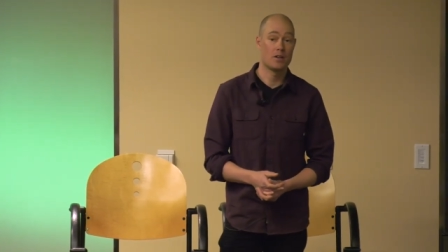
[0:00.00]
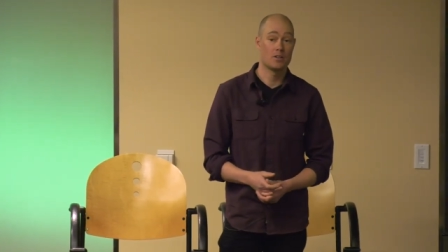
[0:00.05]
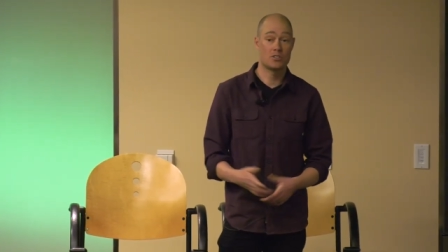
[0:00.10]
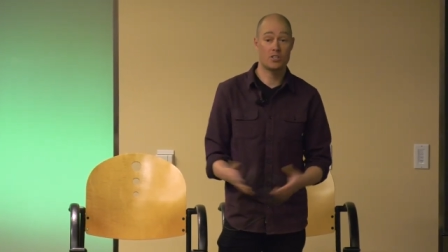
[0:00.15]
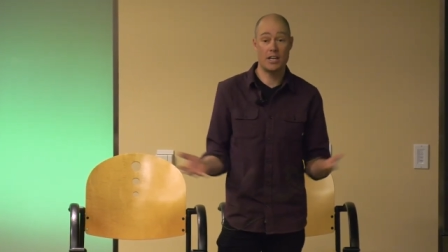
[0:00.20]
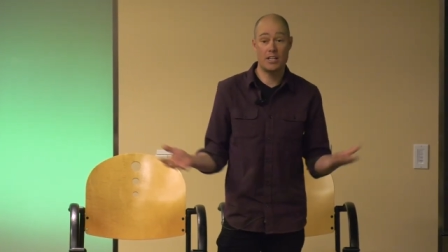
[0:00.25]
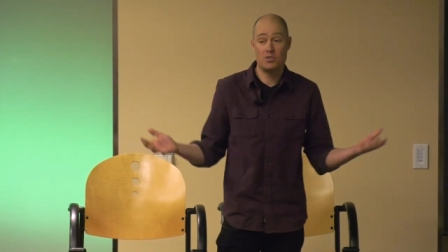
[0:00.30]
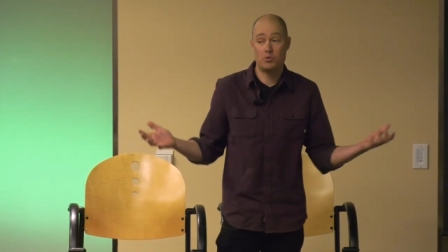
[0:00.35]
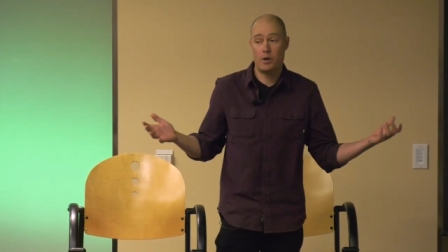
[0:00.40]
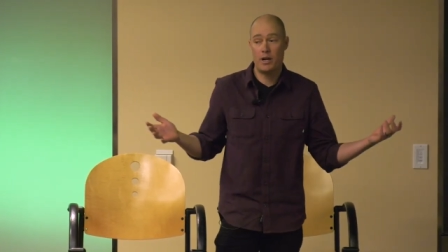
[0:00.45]

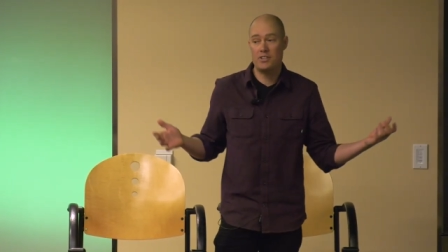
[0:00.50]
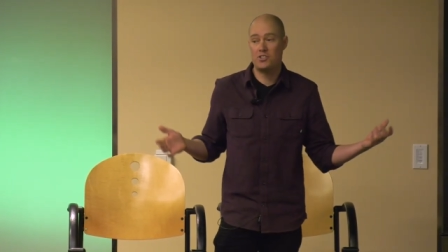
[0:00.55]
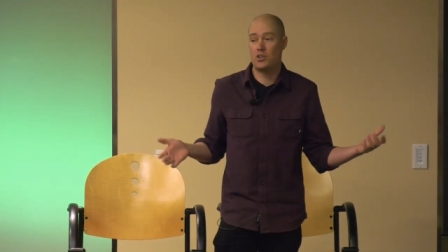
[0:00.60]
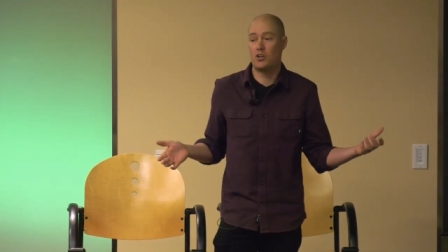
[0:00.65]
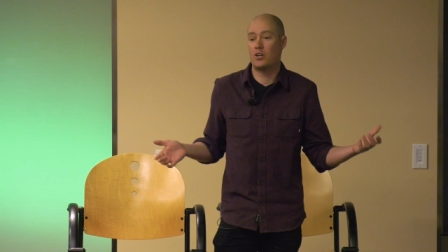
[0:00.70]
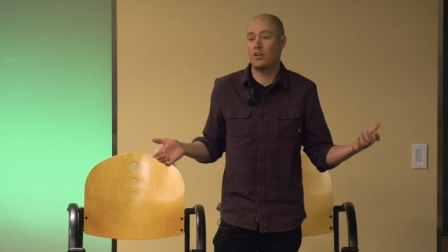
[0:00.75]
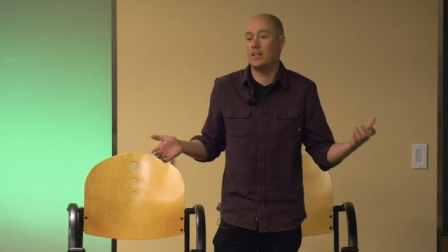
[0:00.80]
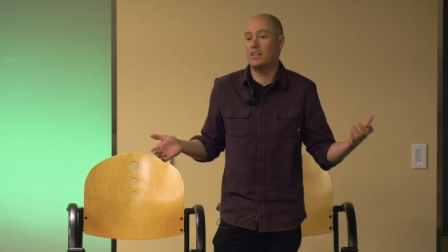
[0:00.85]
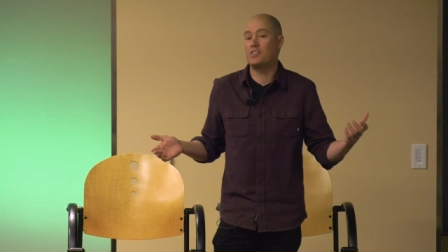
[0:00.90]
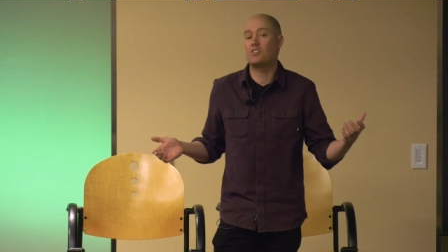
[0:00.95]
So that's what I
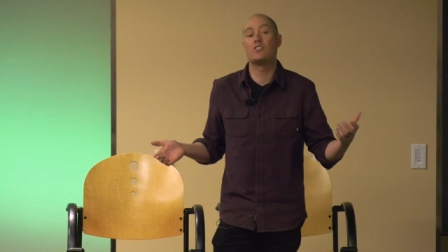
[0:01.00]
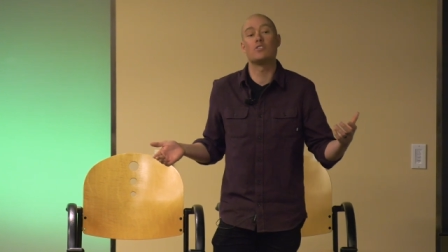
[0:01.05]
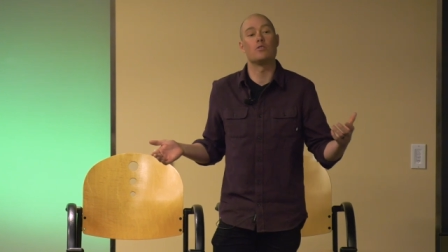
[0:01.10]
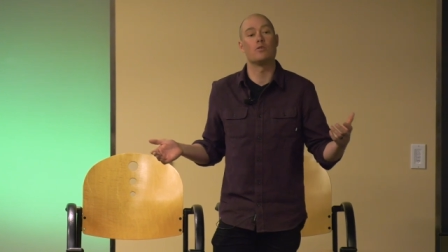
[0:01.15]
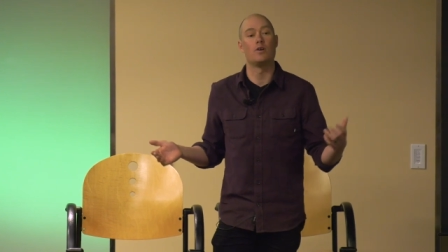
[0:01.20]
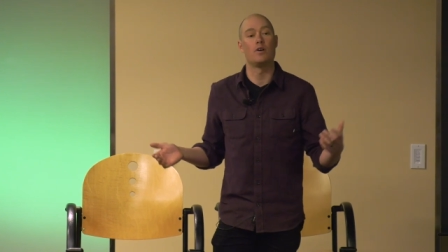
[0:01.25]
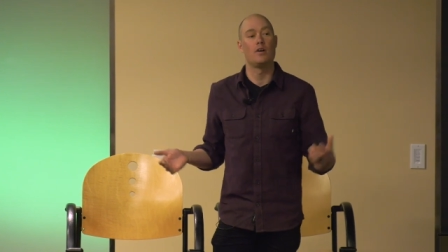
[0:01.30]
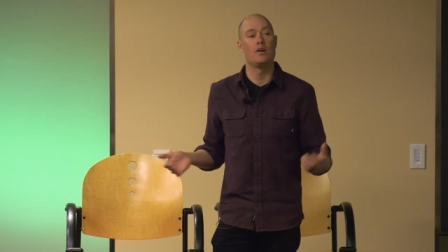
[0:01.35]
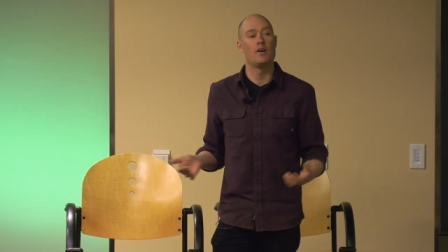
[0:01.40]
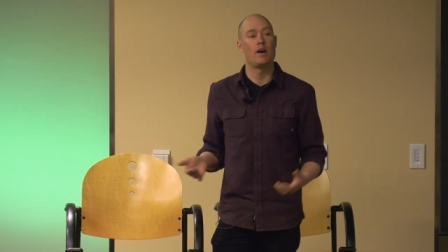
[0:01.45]
turned
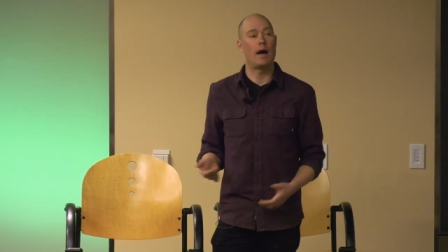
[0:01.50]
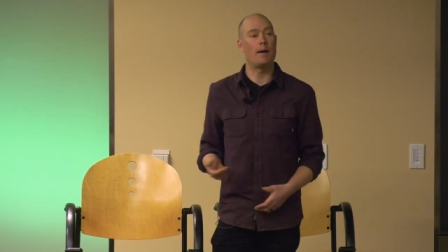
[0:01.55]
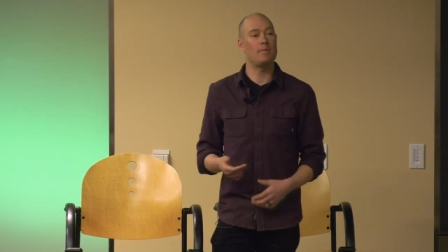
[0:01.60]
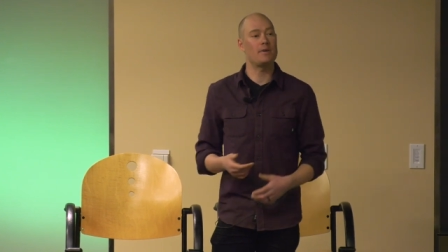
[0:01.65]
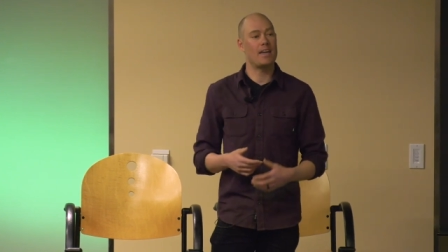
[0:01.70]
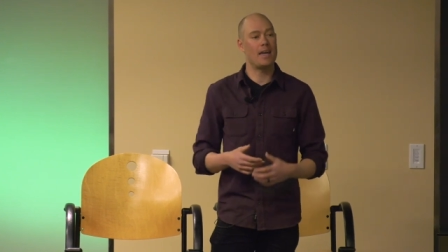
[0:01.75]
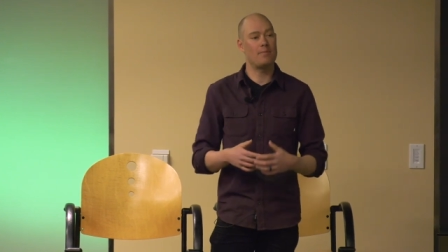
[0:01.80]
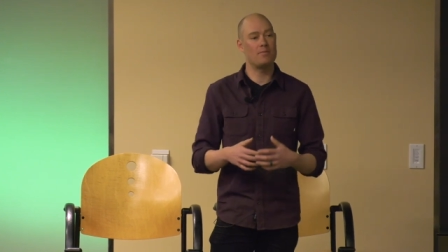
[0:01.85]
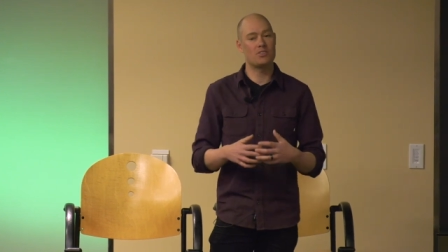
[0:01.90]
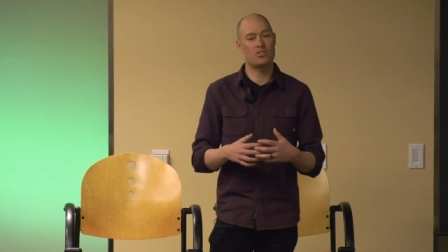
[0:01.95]
into. I
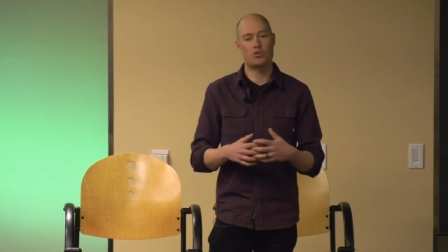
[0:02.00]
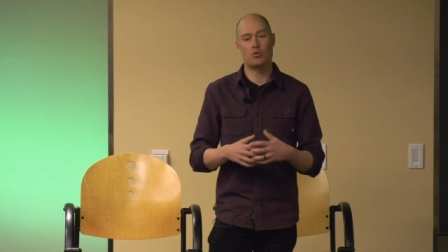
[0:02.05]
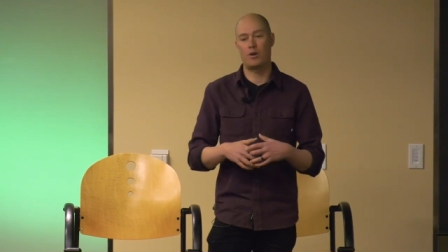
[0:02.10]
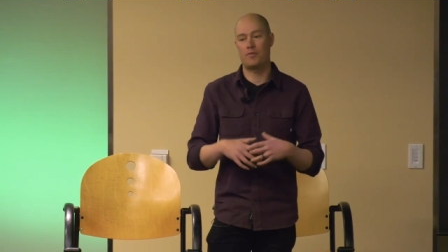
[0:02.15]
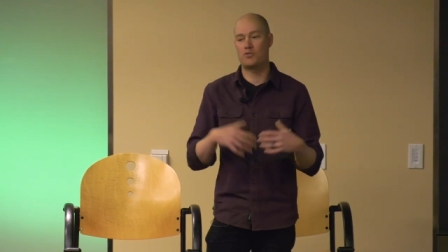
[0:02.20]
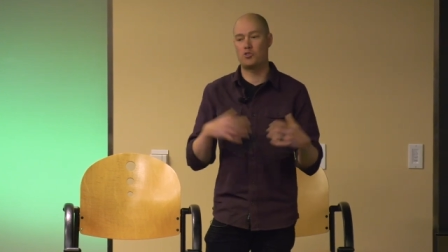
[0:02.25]
became this sort